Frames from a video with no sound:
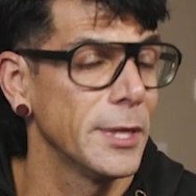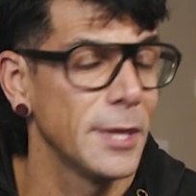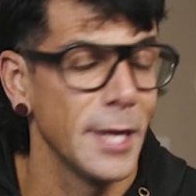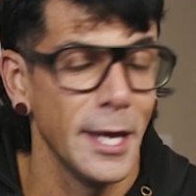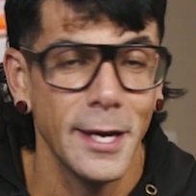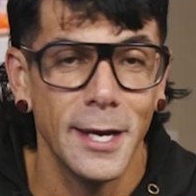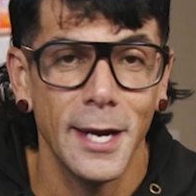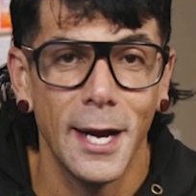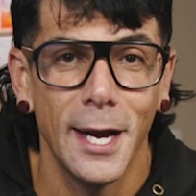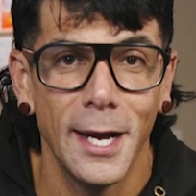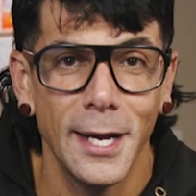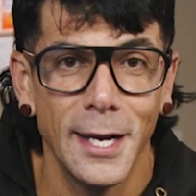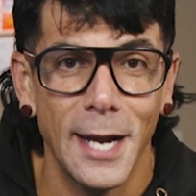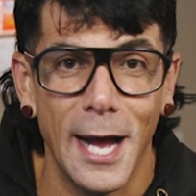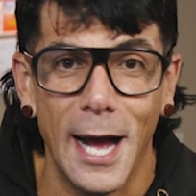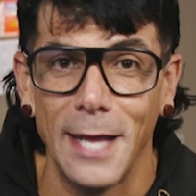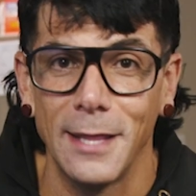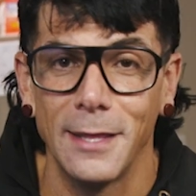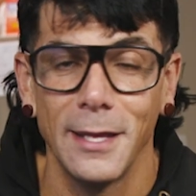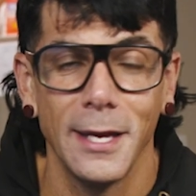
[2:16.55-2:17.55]
But thank God,
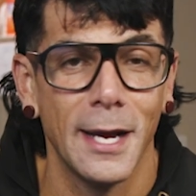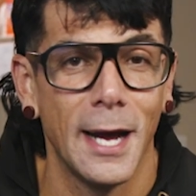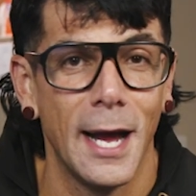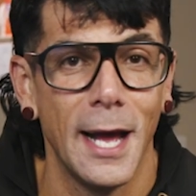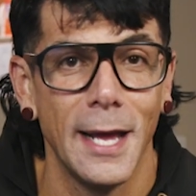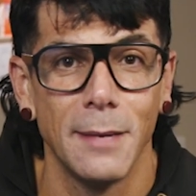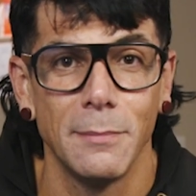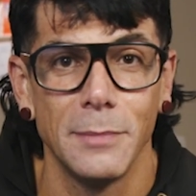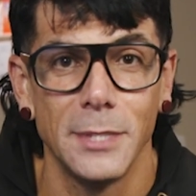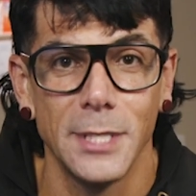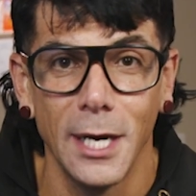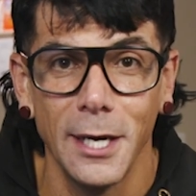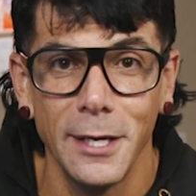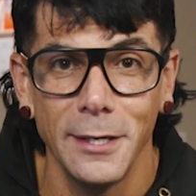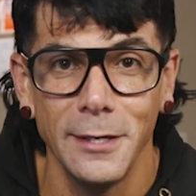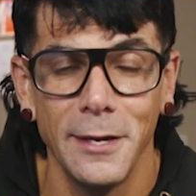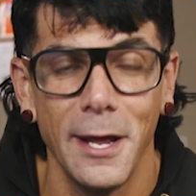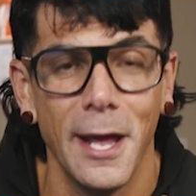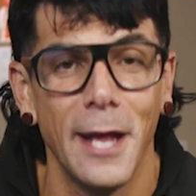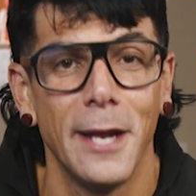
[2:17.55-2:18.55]
I think I am
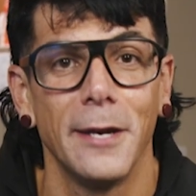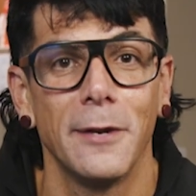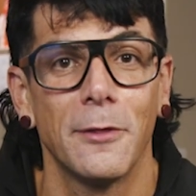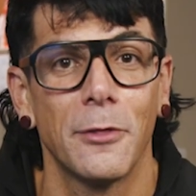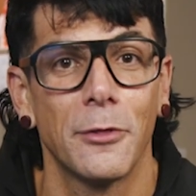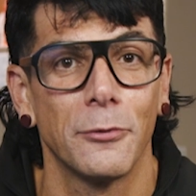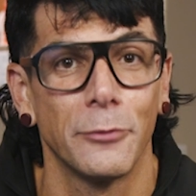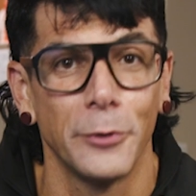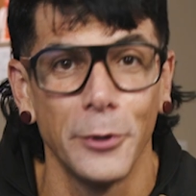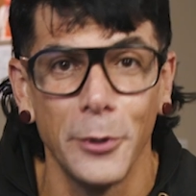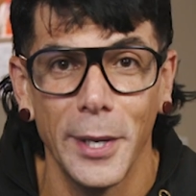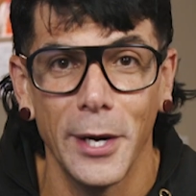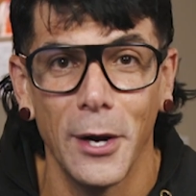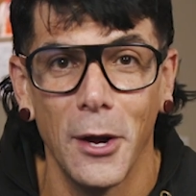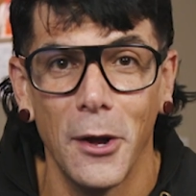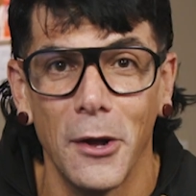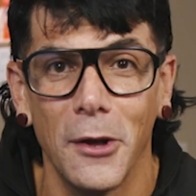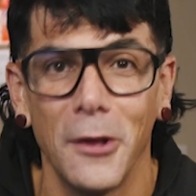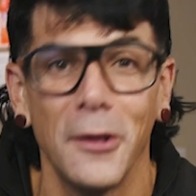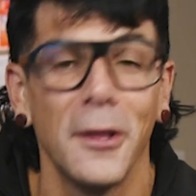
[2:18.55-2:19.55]
done and through it
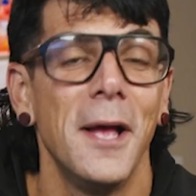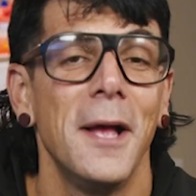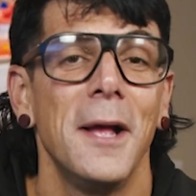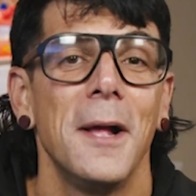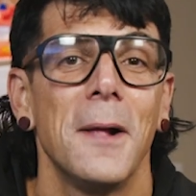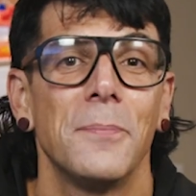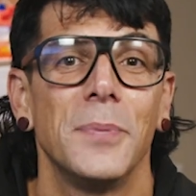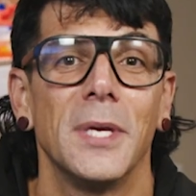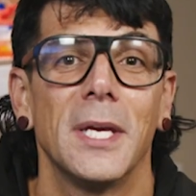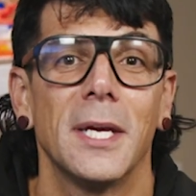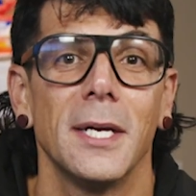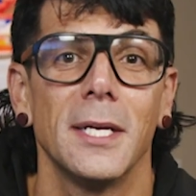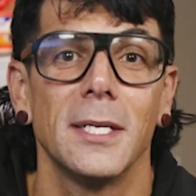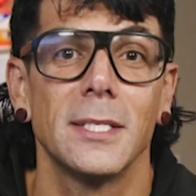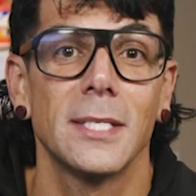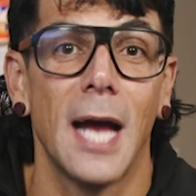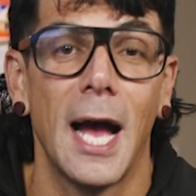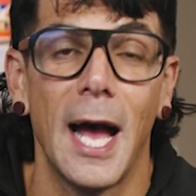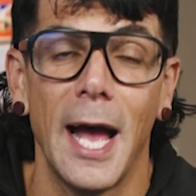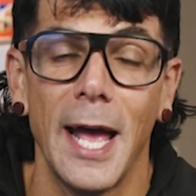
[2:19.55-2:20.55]
all,
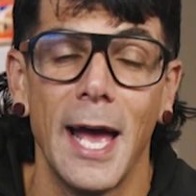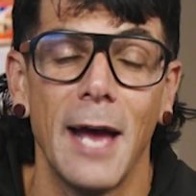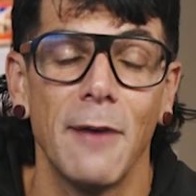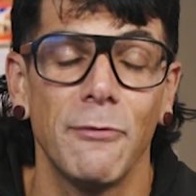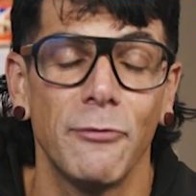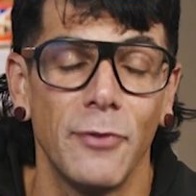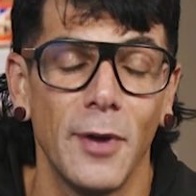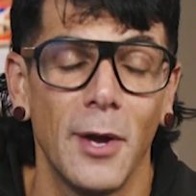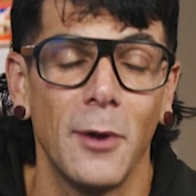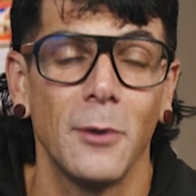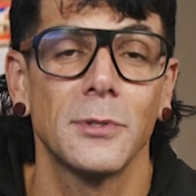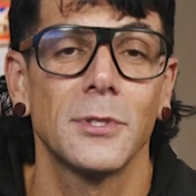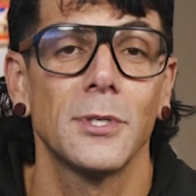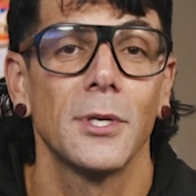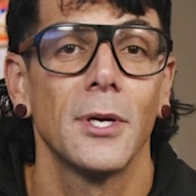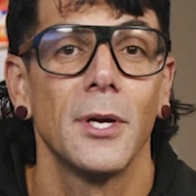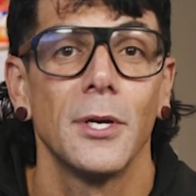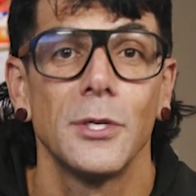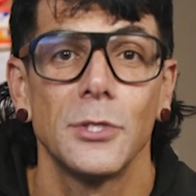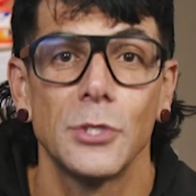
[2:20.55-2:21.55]
because I have
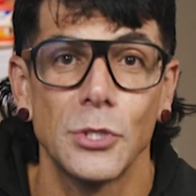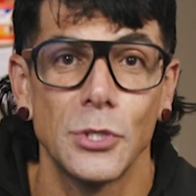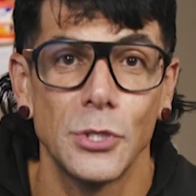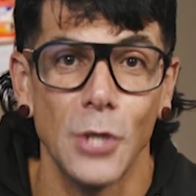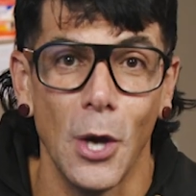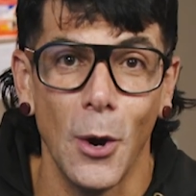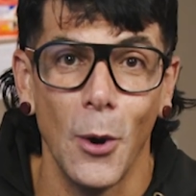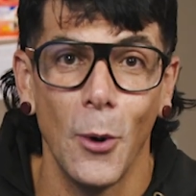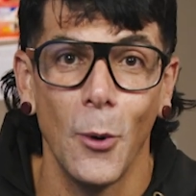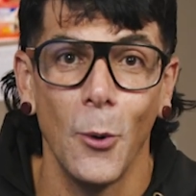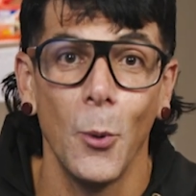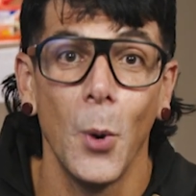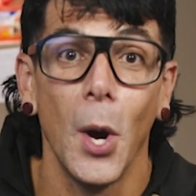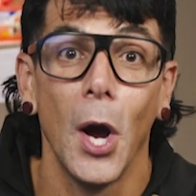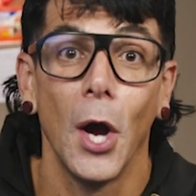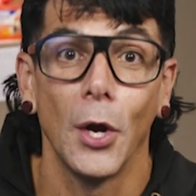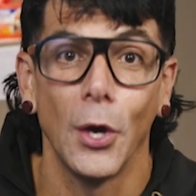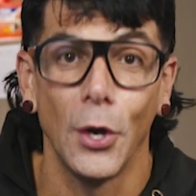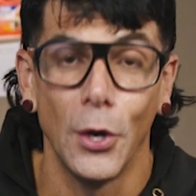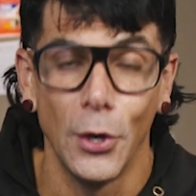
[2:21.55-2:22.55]
felt so
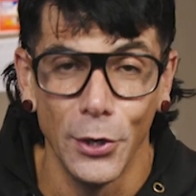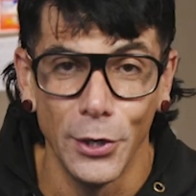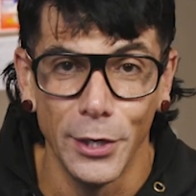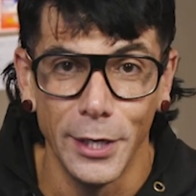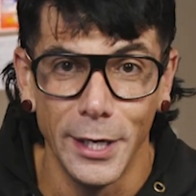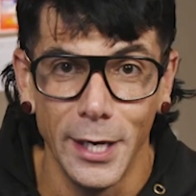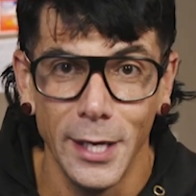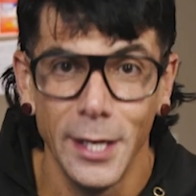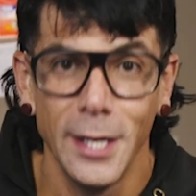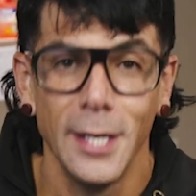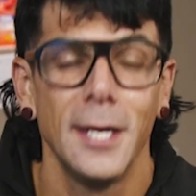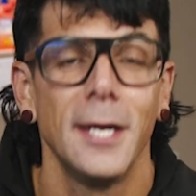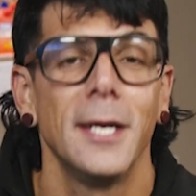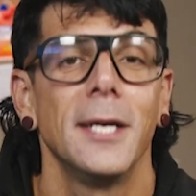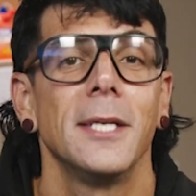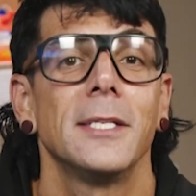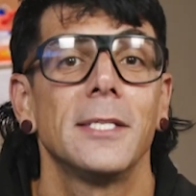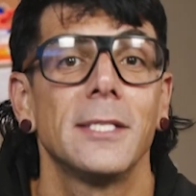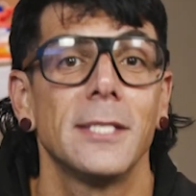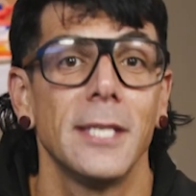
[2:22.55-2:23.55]
good
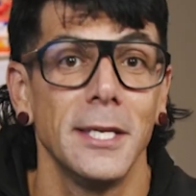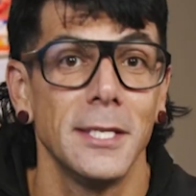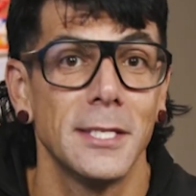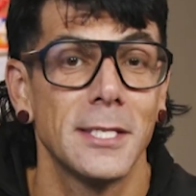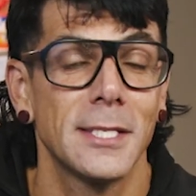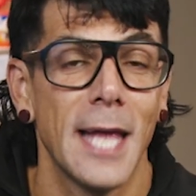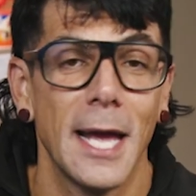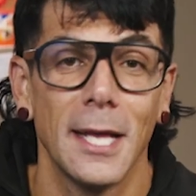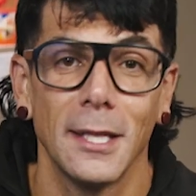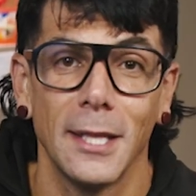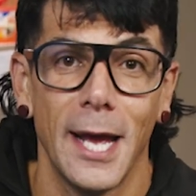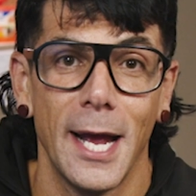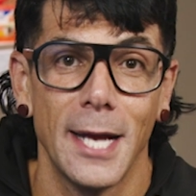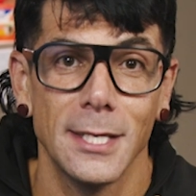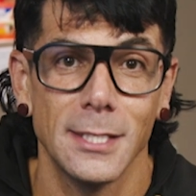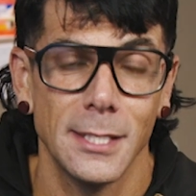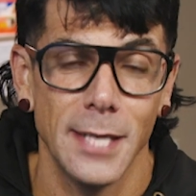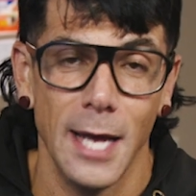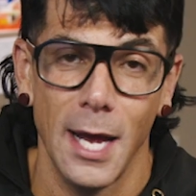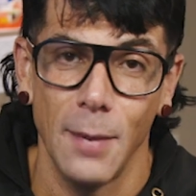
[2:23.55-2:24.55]
since that
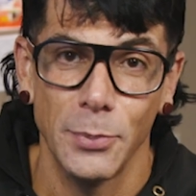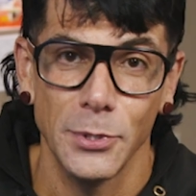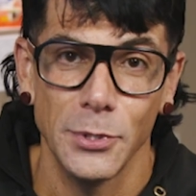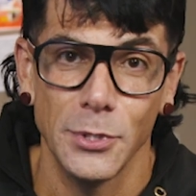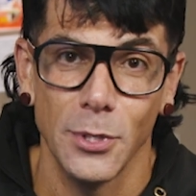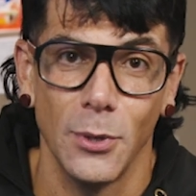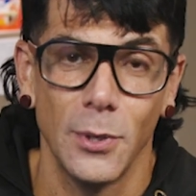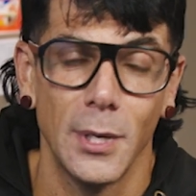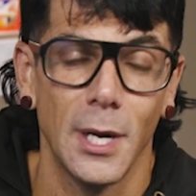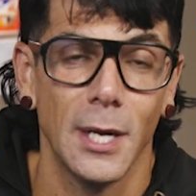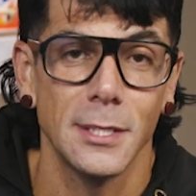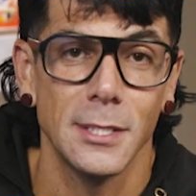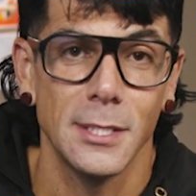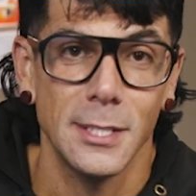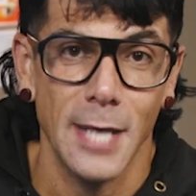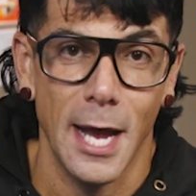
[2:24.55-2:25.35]
last episode on